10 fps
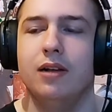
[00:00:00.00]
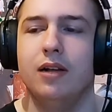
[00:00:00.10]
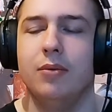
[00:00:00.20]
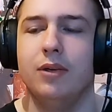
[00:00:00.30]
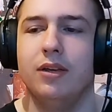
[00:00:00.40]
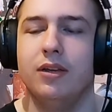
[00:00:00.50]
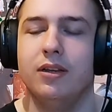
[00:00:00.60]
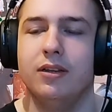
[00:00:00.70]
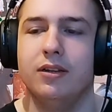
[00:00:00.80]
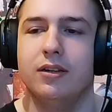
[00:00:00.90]
I mean,
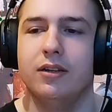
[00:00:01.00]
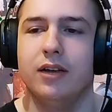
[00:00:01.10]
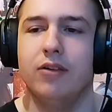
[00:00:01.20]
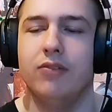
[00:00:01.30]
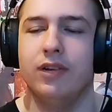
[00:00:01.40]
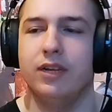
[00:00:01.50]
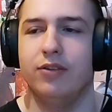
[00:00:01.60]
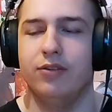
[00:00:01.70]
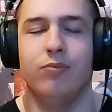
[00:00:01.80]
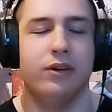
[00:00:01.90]
I don't know if I can
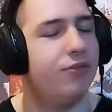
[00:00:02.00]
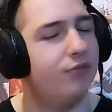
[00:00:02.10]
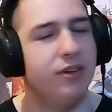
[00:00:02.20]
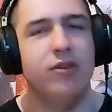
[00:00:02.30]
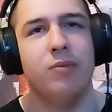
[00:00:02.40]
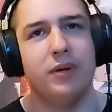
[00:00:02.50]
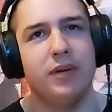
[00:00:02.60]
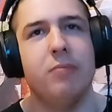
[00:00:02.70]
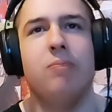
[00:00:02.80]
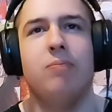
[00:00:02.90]
suppress physical
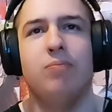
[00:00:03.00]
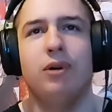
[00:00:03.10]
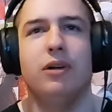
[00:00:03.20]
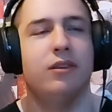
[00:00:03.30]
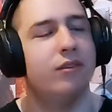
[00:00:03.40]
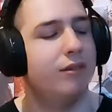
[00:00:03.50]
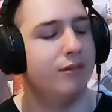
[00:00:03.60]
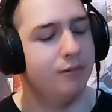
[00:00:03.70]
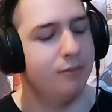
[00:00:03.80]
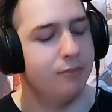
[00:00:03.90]
pain, but
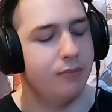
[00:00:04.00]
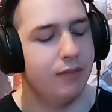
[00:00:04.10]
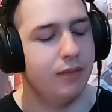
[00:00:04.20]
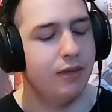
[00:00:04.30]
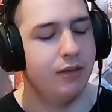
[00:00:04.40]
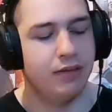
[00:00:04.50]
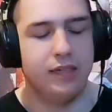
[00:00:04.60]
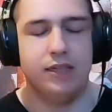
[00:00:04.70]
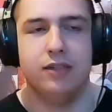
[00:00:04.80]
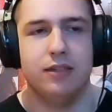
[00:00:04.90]
it's
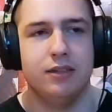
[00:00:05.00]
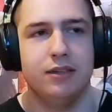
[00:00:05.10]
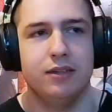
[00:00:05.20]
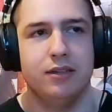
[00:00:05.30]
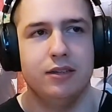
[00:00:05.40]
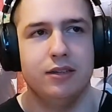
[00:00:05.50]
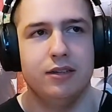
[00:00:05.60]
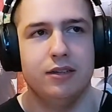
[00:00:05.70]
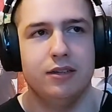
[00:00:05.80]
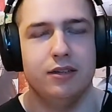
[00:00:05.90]
like,
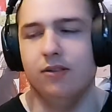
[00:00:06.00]
you